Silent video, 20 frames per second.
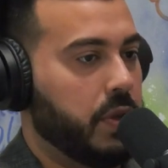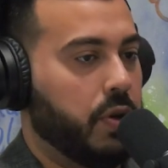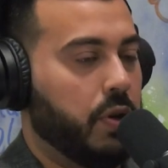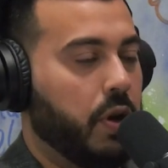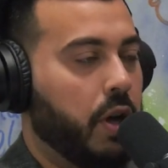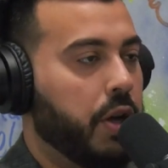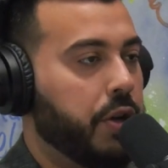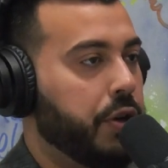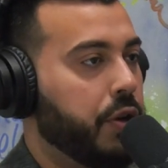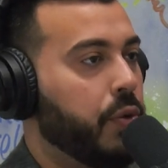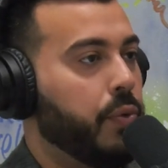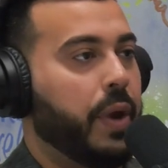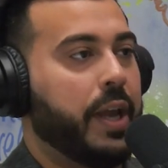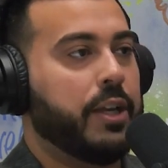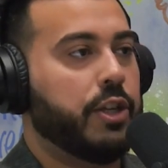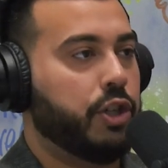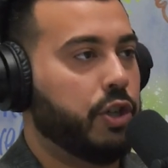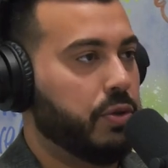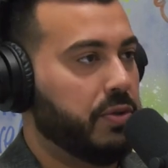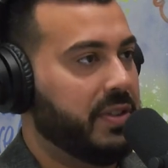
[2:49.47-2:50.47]
All your
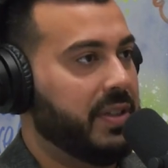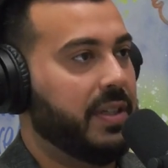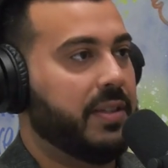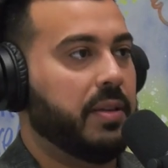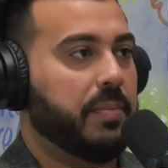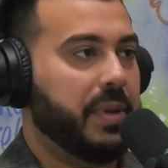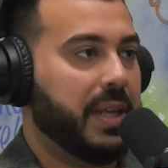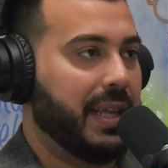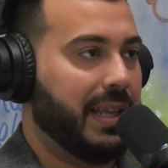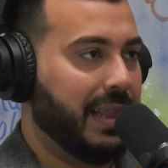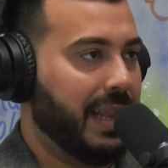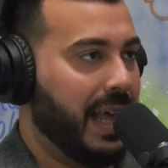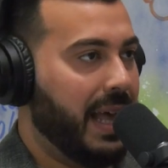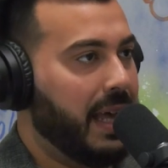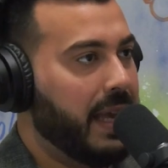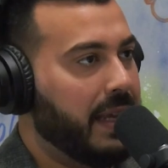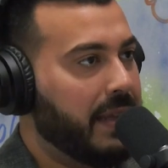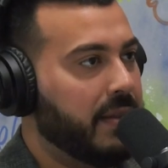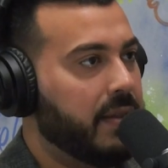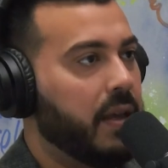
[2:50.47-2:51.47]
ratios need to be
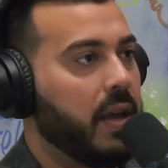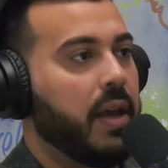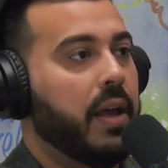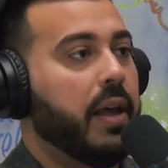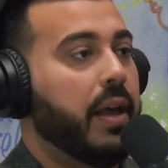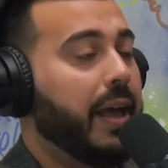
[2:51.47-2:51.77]
aligned.